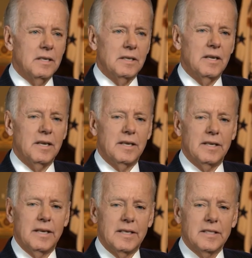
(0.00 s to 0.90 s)
a
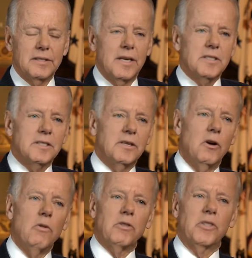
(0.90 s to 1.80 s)
inclination to
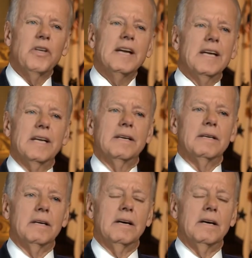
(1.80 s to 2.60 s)
overthink it.